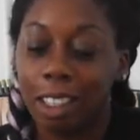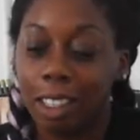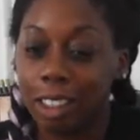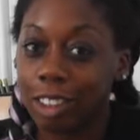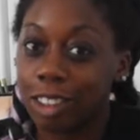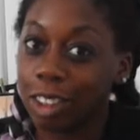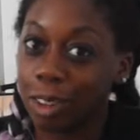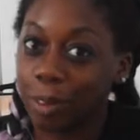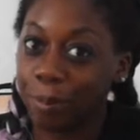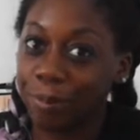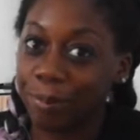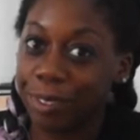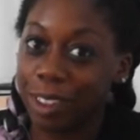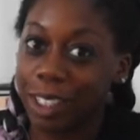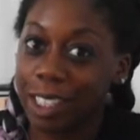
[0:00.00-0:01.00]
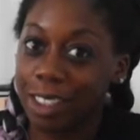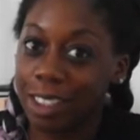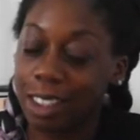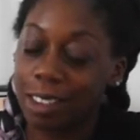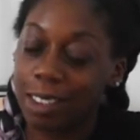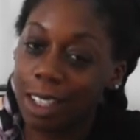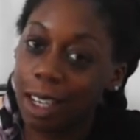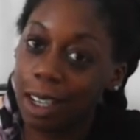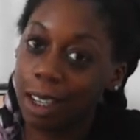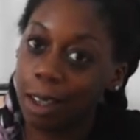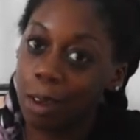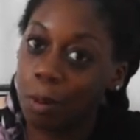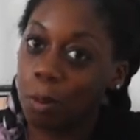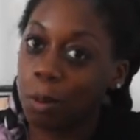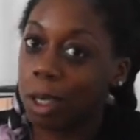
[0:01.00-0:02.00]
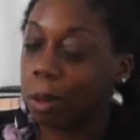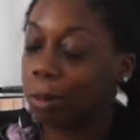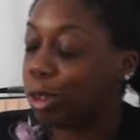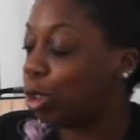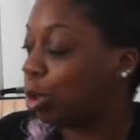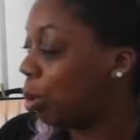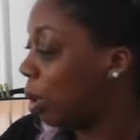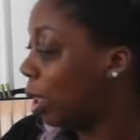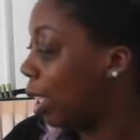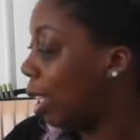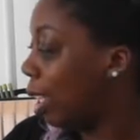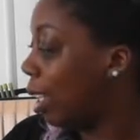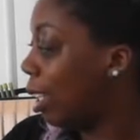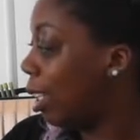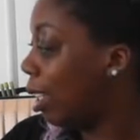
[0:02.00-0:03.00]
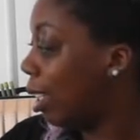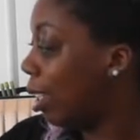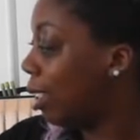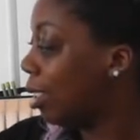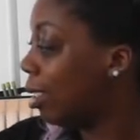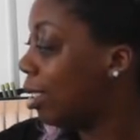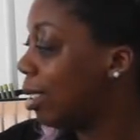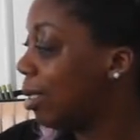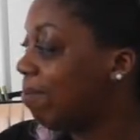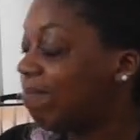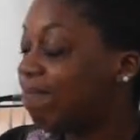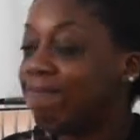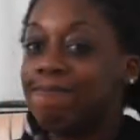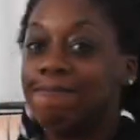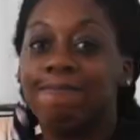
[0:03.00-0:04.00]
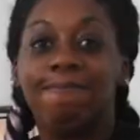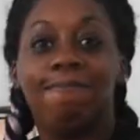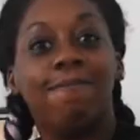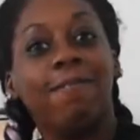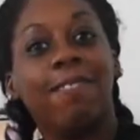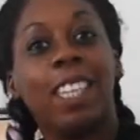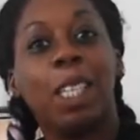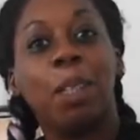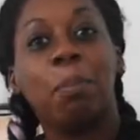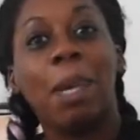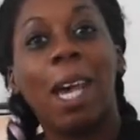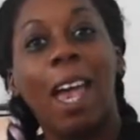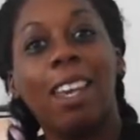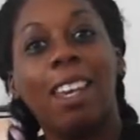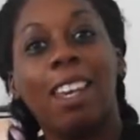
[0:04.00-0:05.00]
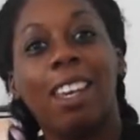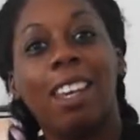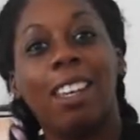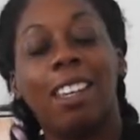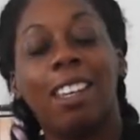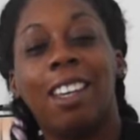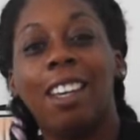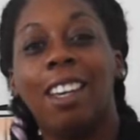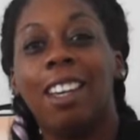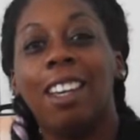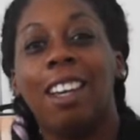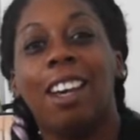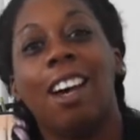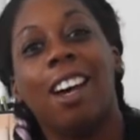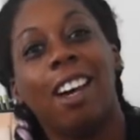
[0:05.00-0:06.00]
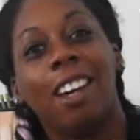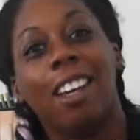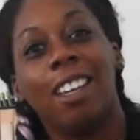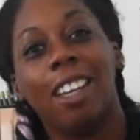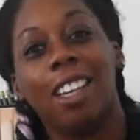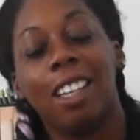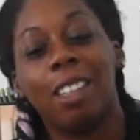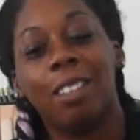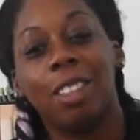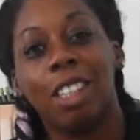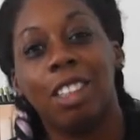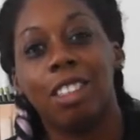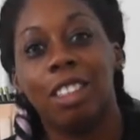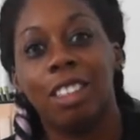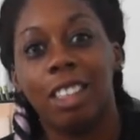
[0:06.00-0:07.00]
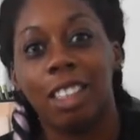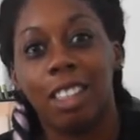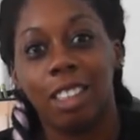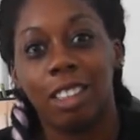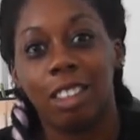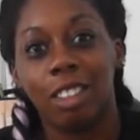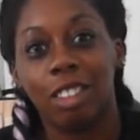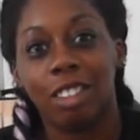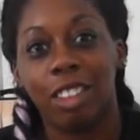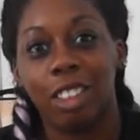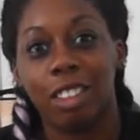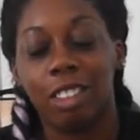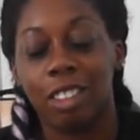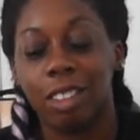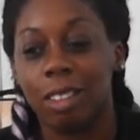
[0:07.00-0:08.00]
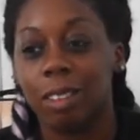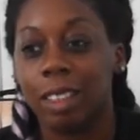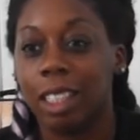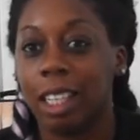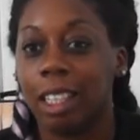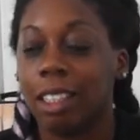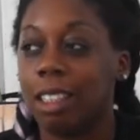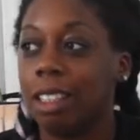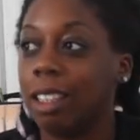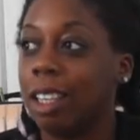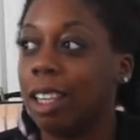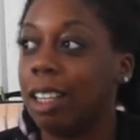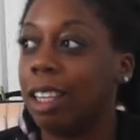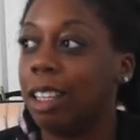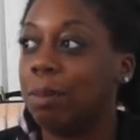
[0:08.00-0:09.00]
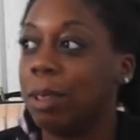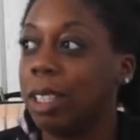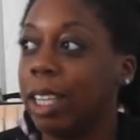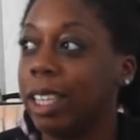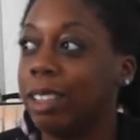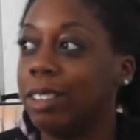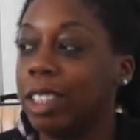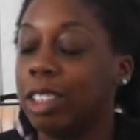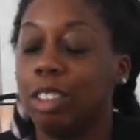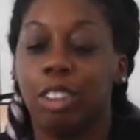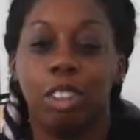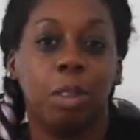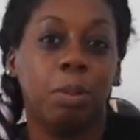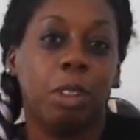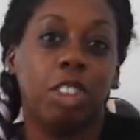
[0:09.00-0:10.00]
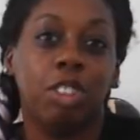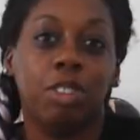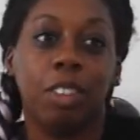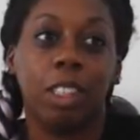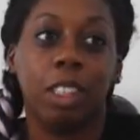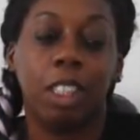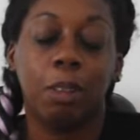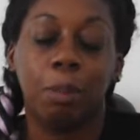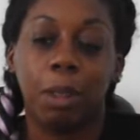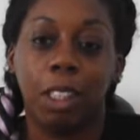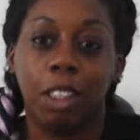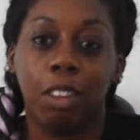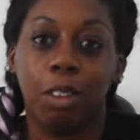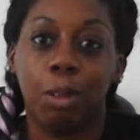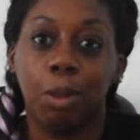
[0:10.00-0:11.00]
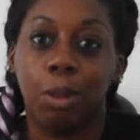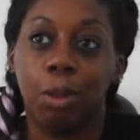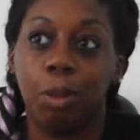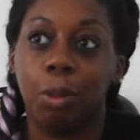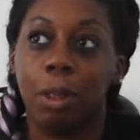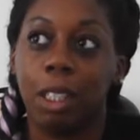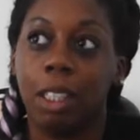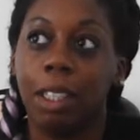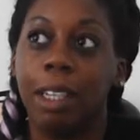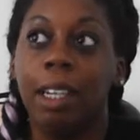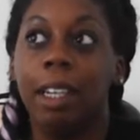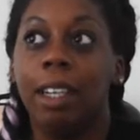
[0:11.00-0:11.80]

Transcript: So today what I'm doing is packing. I am currently in Toronto, Canada, and I've been having so much fun. I've been here the whole week.